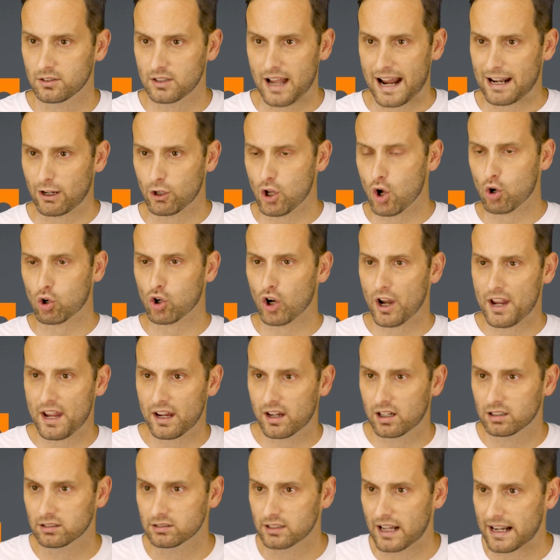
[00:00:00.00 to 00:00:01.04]
I don't know
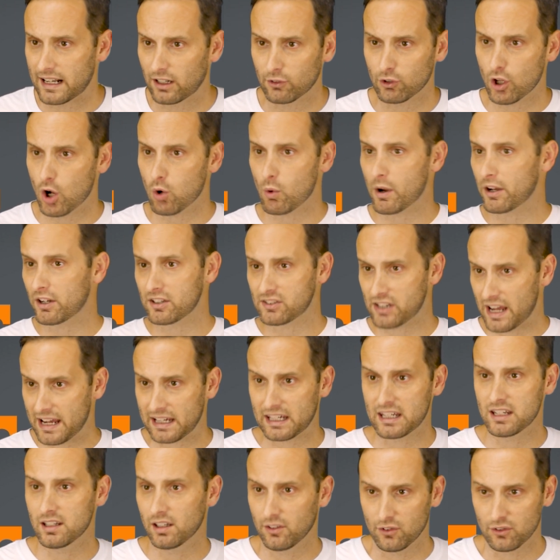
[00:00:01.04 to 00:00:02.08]
Greg, and I don't know where his
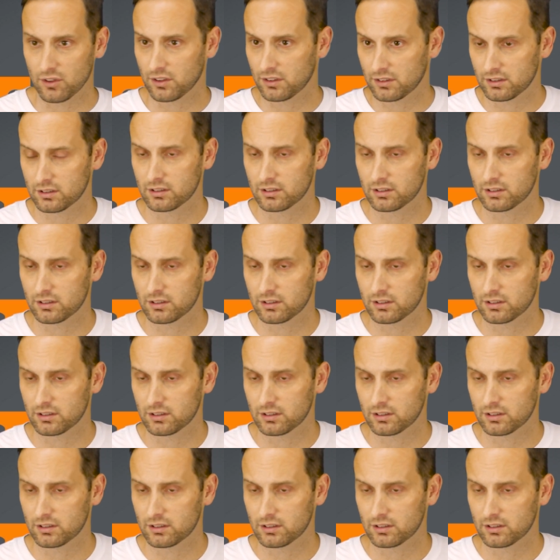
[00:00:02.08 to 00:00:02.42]
hanky is.